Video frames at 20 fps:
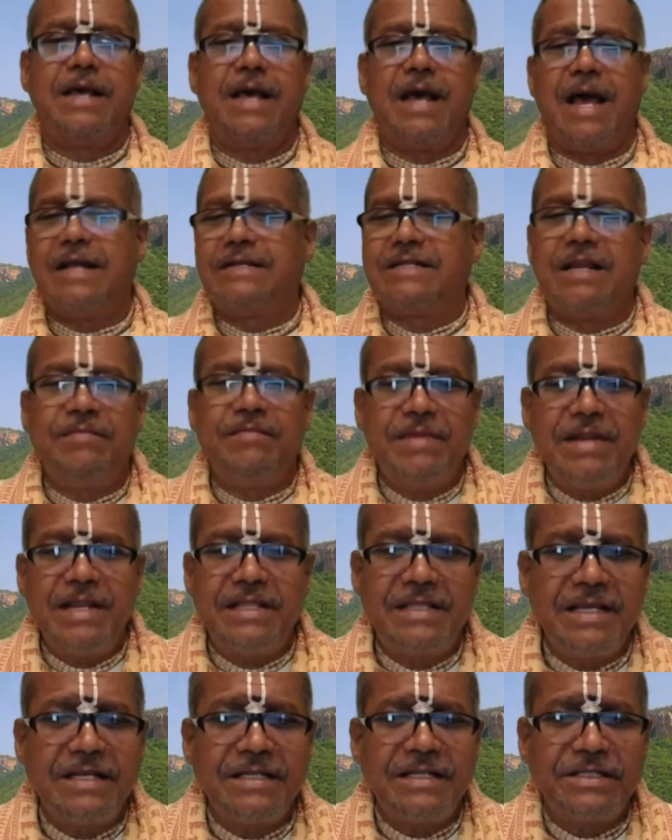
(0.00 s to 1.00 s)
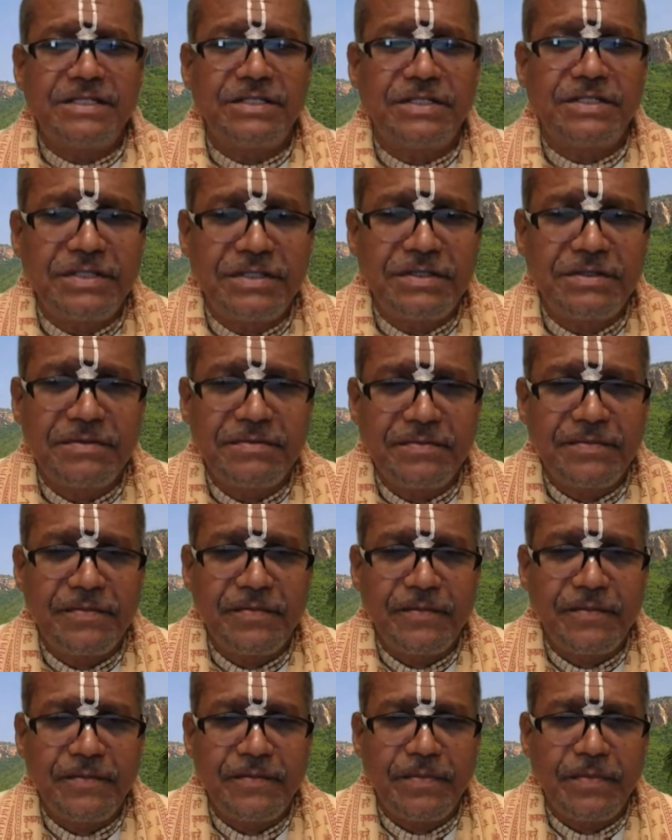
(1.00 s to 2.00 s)
I tell many things.
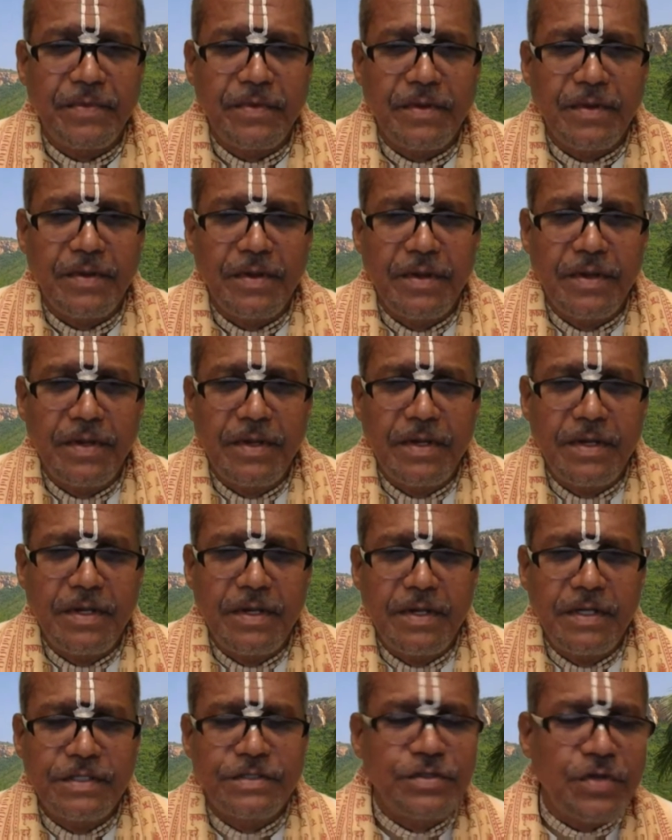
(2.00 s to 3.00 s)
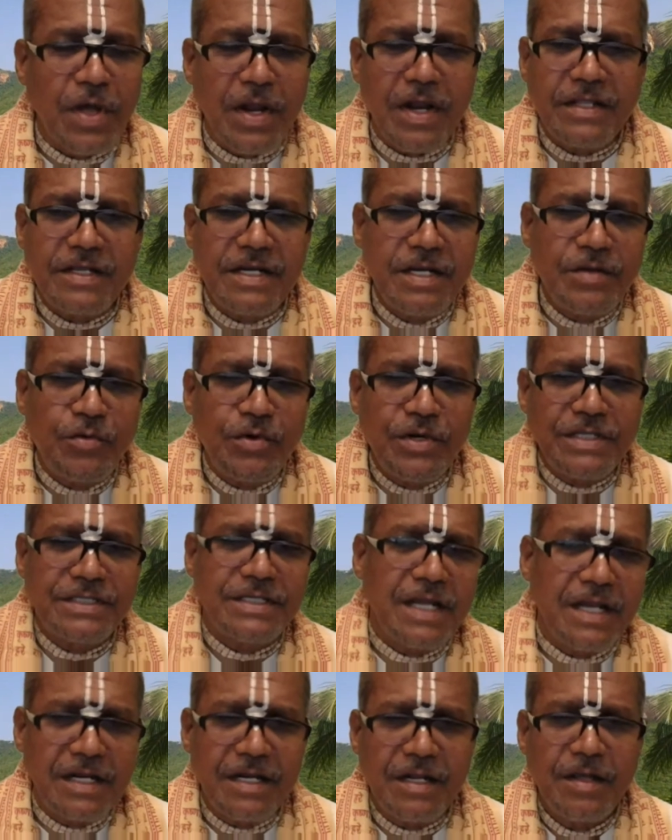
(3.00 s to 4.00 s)
So another devotee
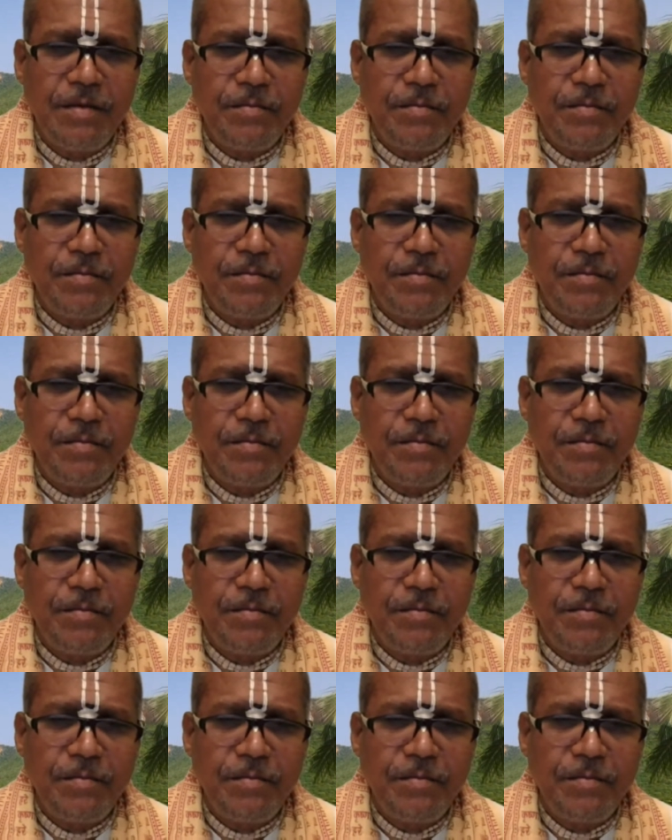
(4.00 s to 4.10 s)
said,